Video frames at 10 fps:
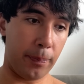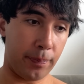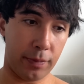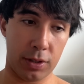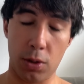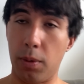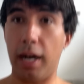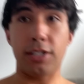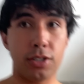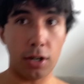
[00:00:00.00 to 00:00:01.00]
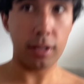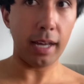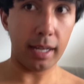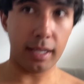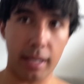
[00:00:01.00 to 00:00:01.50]
So I just started
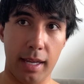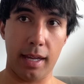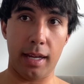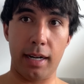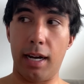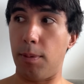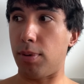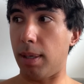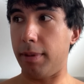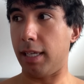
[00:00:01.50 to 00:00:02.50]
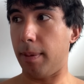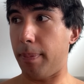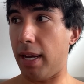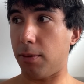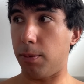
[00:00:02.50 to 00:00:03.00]
that, and I'll probably get
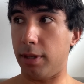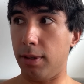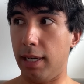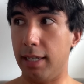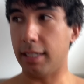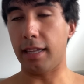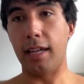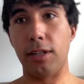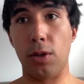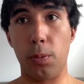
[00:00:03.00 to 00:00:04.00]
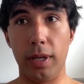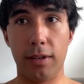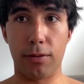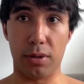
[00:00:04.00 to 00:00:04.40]
back with you guys at the end of the week for the